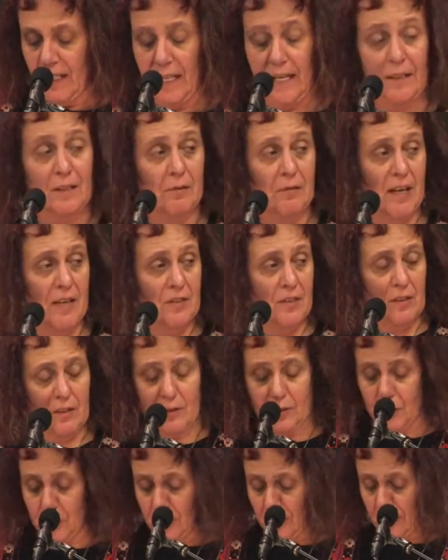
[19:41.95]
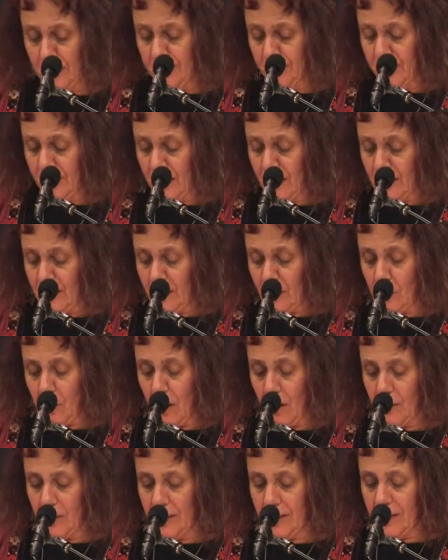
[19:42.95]
In the resolution,
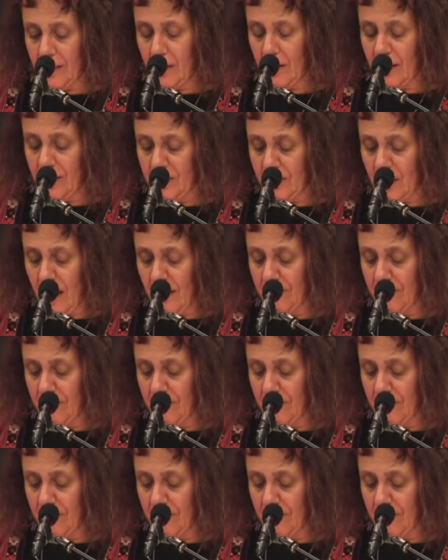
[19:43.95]
quote, the U.S.